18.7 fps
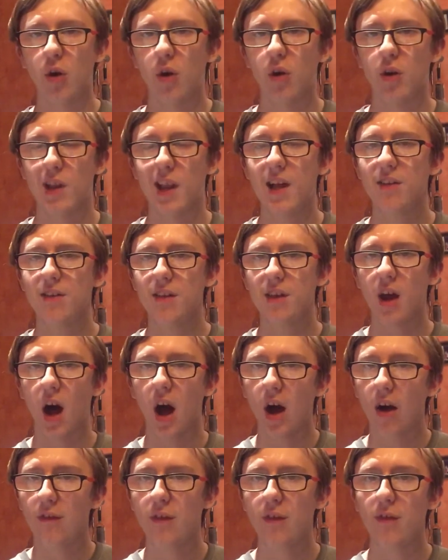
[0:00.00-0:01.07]
Less than
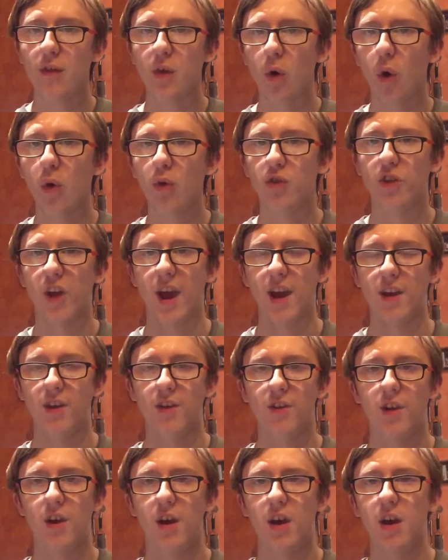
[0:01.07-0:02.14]
half of the
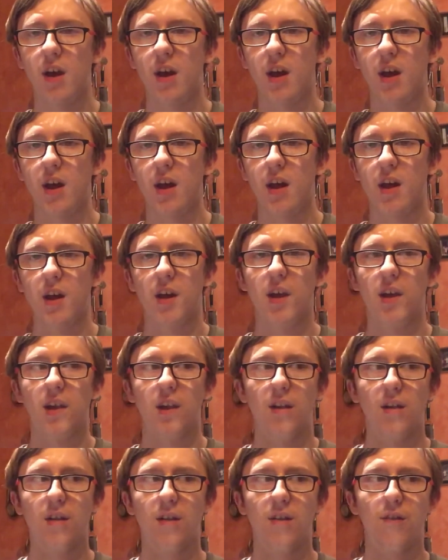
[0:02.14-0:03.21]
content
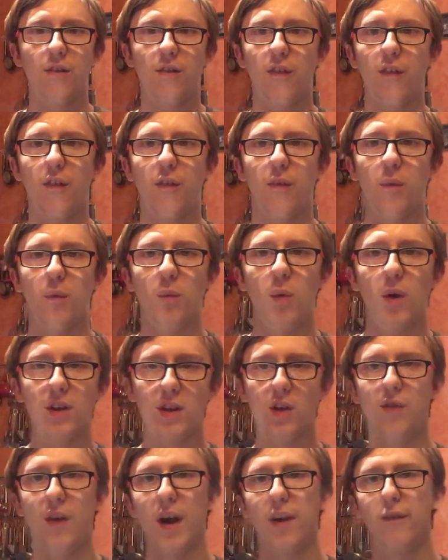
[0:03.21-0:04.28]
for when
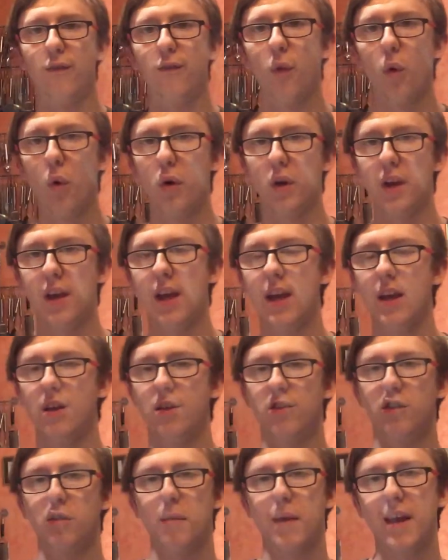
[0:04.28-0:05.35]
you've had 4
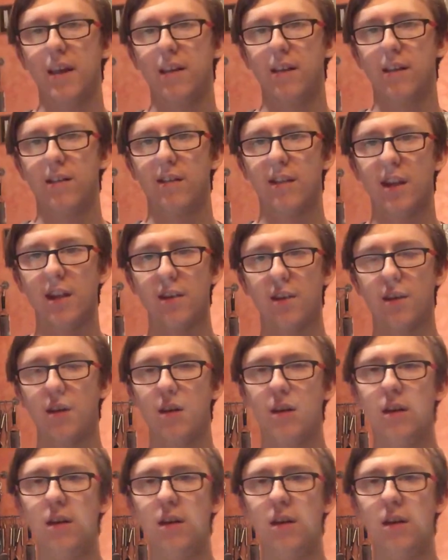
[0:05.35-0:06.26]
years to make this season.